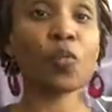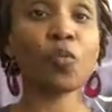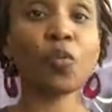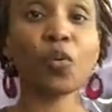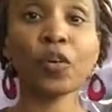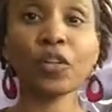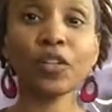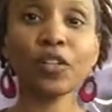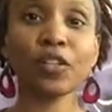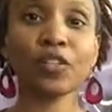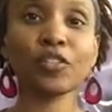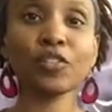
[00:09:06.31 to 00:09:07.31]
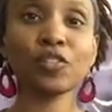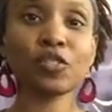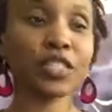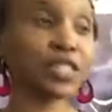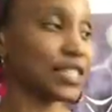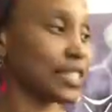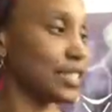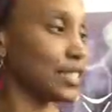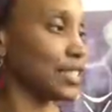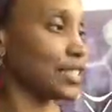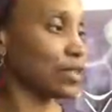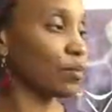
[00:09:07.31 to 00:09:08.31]
water,
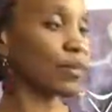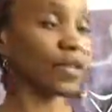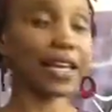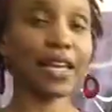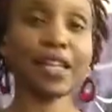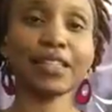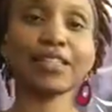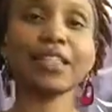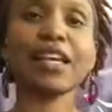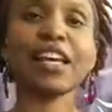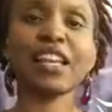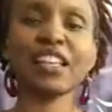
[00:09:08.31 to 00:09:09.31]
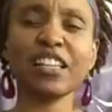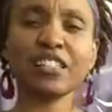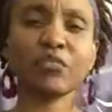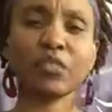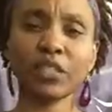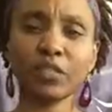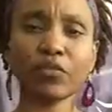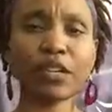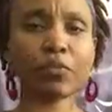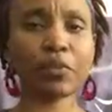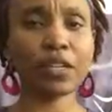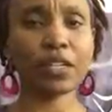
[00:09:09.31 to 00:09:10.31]
trees, a plant, that's really
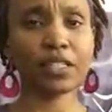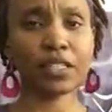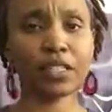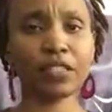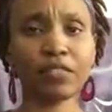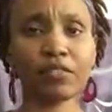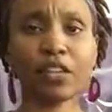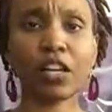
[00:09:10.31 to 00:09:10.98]
great because it